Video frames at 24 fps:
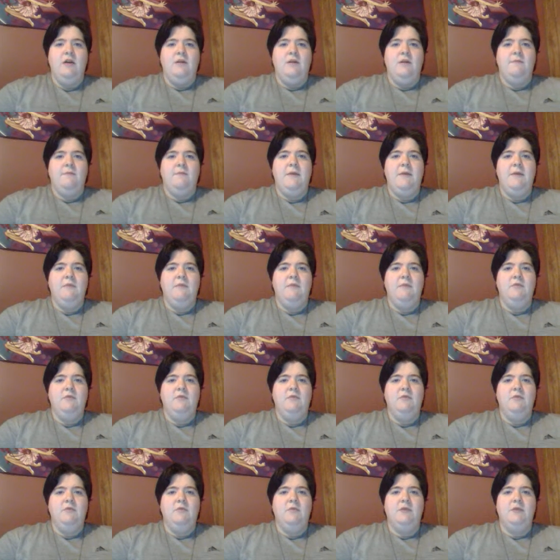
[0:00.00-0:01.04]

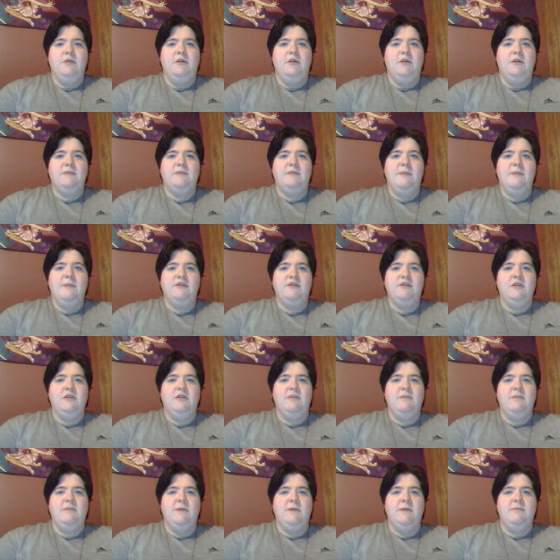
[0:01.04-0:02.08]
People, especially
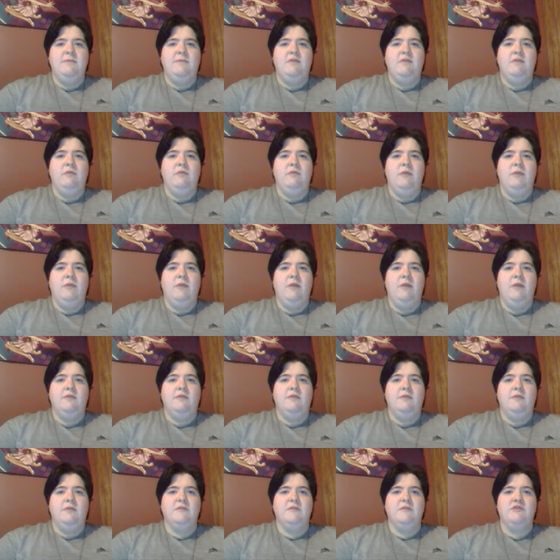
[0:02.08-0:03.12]
the people who
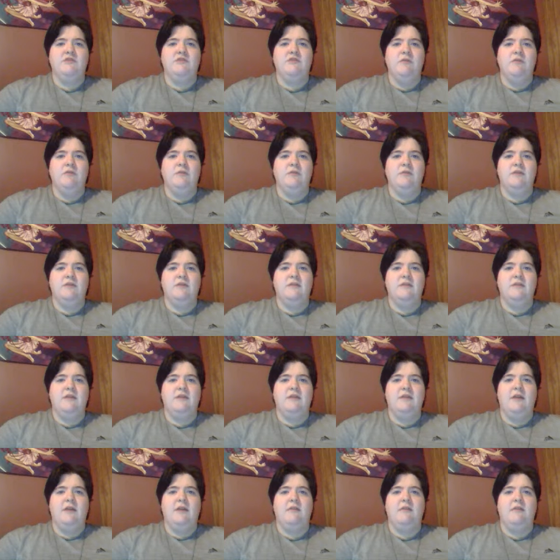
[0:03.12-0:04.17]
run stores in these
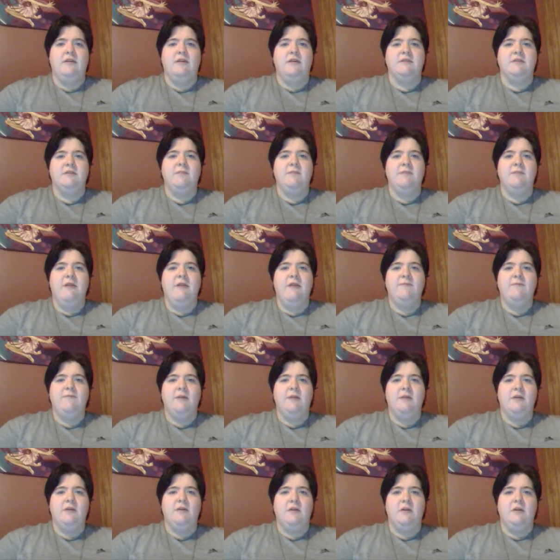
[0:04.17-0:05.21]
areas, have
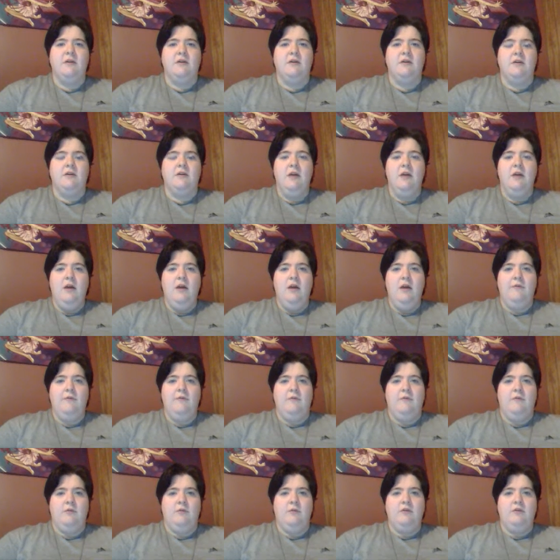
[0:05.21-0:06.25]
been here
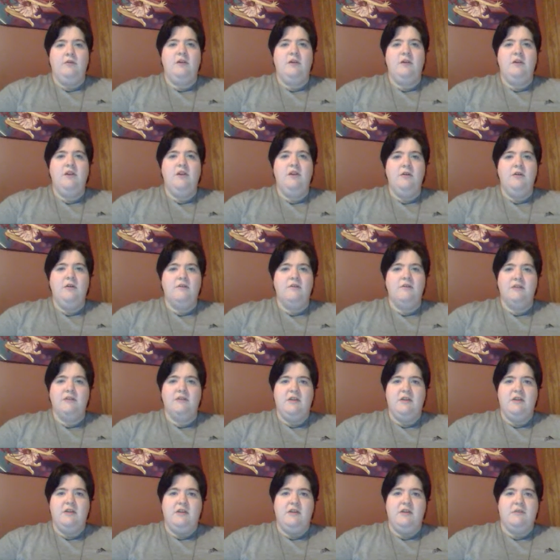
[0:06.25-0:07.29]
for years
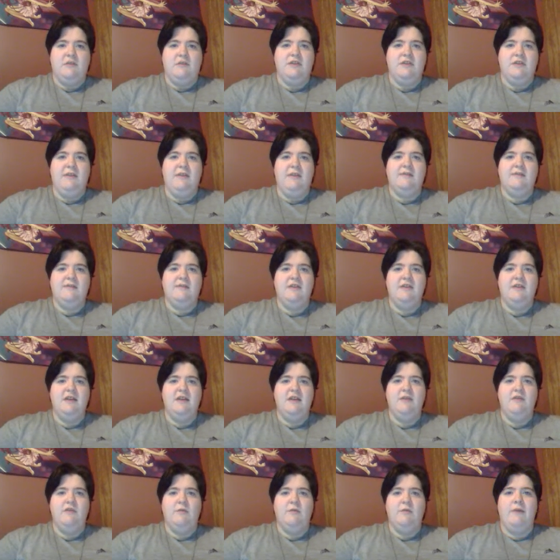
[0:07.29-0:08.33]
and years. They've
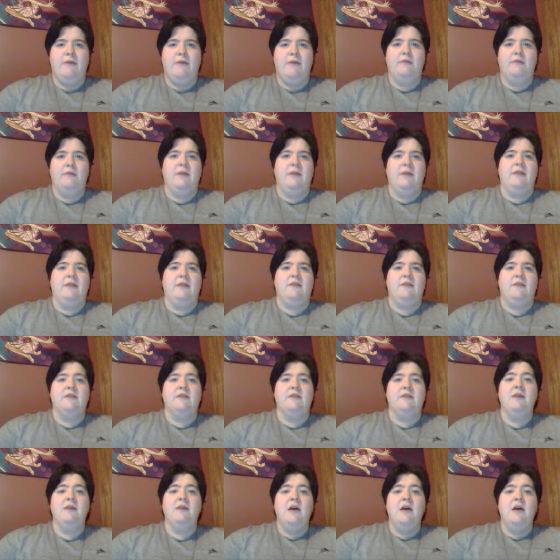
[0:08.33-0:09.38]
seen weather like
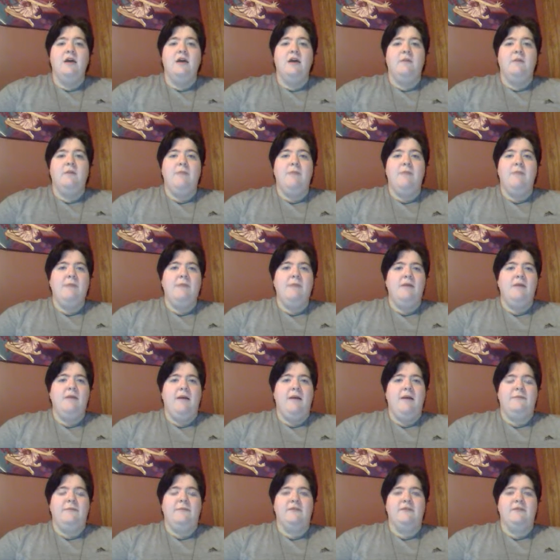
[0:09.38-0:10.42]
this, uh, maybe
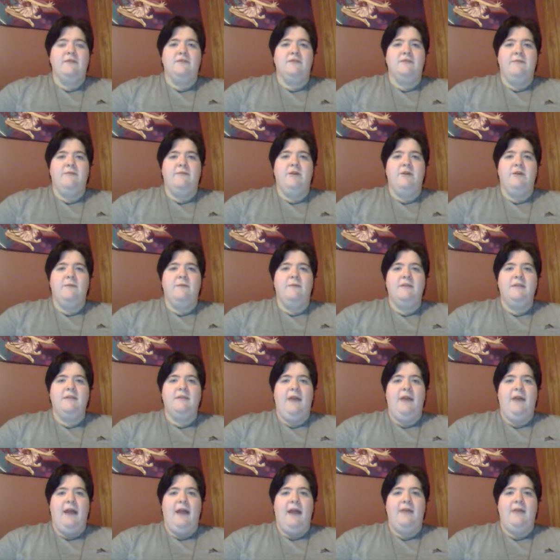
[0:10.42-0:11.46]
not this severe, but
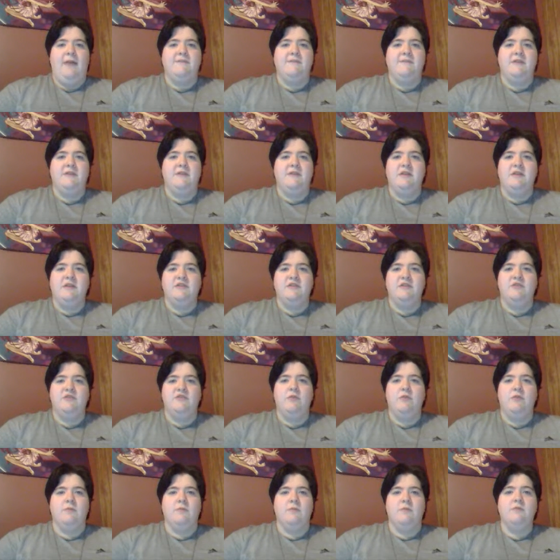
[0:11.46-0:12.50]
they have seen
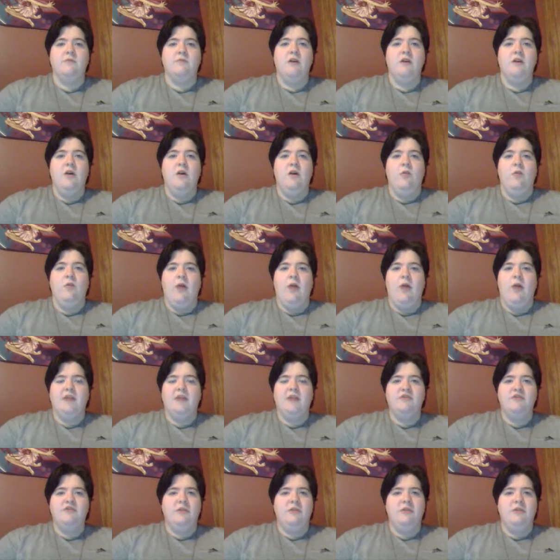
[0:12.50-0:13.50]
storms. Why should it